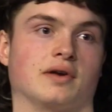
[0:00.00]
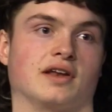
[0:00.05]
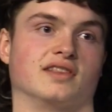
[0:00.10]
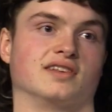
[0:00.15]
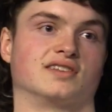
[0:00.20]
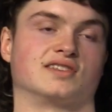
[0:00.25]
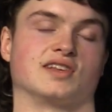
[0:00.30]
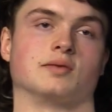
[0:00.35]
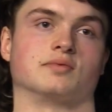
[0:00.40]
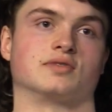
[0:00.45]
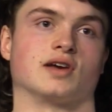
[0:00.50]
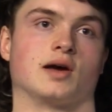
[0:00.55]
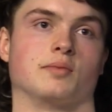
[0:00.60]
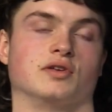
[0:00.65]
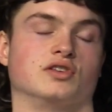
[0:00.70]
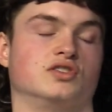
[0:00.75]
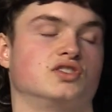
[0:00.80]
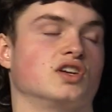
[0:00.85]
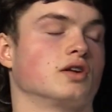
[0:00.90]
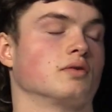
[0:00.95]
but at the same time,
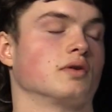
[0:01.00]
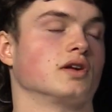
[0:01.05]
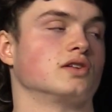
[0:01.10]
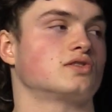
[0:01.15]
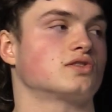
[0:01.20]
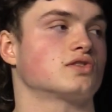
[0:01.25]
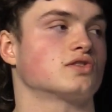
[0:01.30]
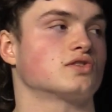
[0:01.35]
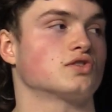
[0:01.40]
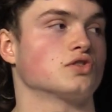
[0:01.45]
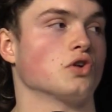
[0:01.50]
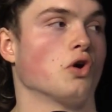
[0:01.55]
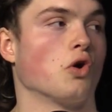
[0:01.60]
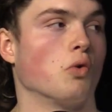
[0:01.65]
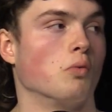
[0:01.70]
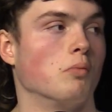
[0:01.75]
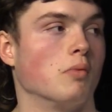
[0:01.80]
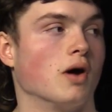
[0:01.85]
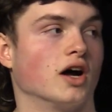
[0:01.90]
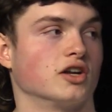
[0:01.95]
they generate
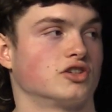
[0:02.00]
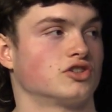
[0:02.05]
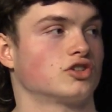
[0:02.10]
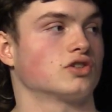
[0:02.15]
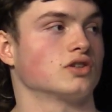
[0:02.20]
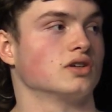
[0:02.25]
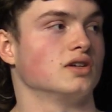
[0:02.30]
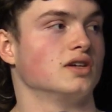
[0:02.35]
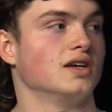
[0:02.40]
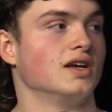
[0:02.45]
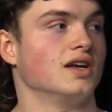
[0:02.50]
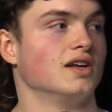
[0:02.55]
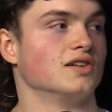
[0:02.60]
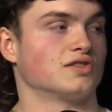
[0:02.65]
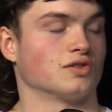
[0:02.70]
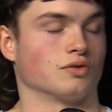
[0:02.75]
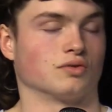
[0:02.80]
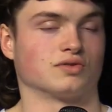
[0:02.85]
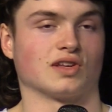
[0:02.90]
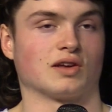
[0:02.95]
so much. Yeah.
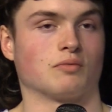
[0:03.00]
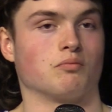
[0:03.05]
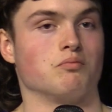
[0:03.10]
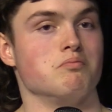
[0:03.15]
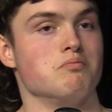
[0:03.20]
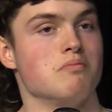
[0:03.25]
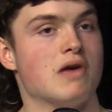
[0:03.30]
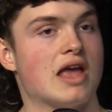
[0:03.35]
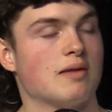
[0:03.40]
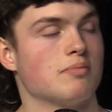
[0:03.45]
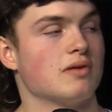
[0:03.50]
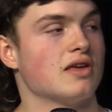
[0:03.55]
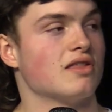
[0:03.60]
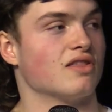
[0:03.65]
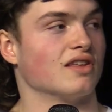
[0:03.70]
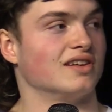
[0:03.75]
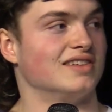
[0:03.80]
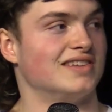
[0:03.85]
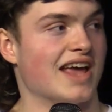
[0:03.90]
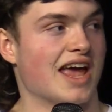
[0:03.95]
So it's like maybe
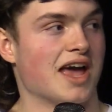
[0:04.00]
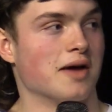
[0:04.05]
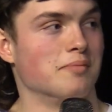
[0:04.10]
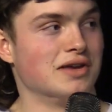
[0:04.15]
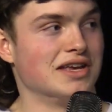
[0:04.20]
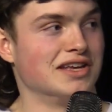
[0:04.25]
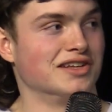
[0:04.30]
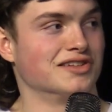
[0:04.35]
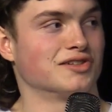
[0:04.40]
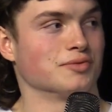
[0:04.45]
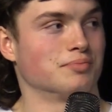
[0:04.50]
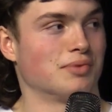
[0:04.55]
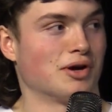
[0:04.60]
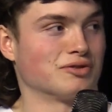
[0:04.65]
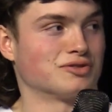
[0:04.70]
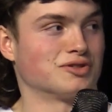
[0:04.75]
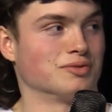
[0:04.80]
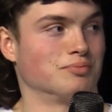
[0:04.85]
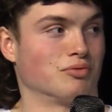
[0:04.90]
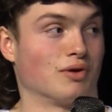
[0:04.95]
the dam is
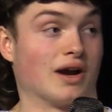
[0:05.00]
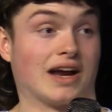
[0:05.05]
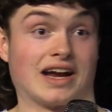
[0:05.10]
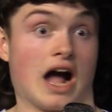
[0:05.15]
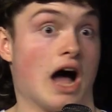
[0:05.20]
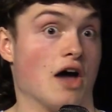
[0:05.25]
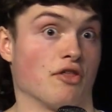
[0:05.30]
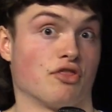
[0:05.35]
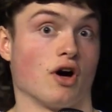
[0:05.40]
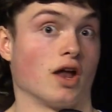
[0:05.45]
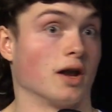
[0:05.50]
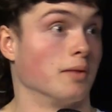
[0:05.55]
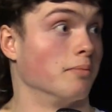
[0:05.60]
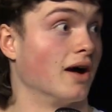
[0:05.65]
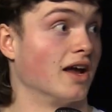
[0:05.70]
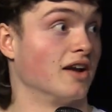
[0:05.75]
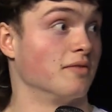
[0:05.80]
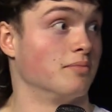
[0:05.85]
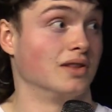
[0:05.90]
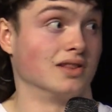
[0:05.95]
about to break. I thought it
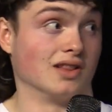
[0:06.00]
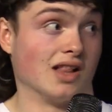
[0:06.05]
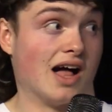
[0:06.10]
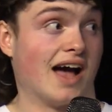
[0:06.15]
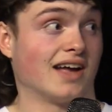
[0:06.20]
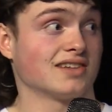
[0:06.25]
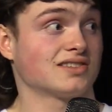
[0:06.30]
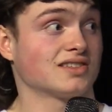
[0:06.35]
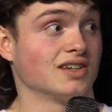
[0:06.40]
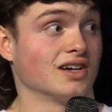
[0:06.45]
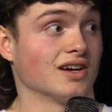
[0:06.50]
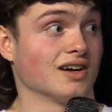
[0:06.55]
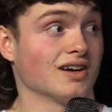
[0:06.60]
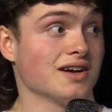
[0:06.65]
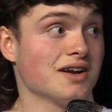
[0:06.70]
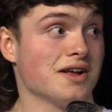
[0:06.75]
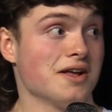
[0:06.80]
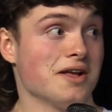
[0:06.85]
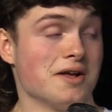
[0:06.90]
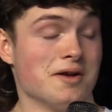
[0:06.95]
might have been last
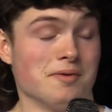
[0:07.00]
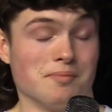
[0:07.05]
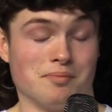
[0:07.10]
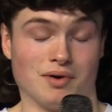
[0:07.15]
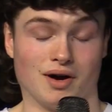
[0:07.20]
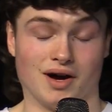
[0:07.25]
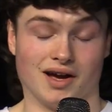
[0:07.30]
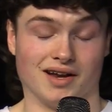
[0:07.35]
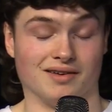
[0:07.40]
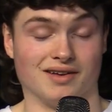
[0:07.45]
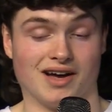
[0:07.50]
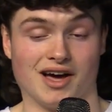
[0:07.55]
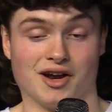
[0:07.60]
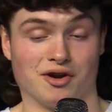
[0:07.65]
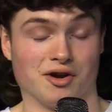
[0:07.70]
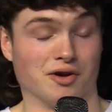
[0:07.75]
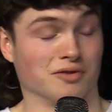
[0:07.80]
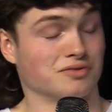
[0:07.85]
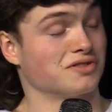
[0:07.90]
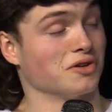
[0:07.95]
year, but I
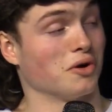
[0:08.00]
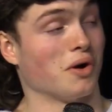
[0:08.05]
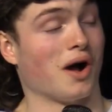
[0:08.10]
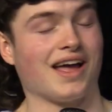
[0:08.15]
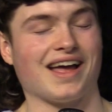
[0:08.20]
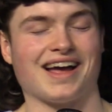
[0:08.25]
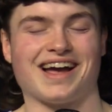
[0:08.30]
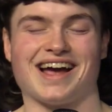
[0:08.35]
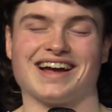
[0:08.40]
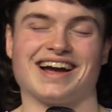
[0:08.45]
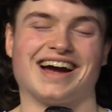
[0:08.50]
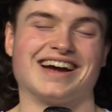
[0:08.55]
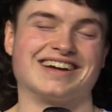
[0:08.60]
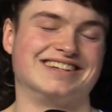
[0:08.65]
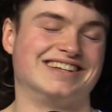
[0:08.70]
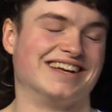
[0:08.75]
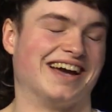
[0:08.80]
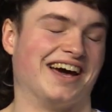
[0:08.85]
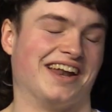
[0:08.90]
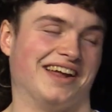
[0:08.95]
don't know. So I, I
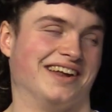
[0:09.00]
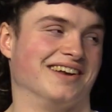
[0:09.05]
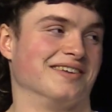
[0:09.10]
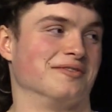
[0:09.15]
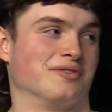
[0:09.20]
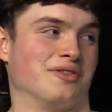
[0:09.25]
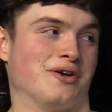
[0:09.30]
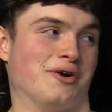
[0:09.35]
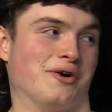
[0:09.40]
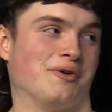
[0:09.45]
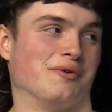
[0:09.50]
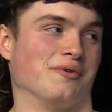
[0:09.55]
get it. Yeah.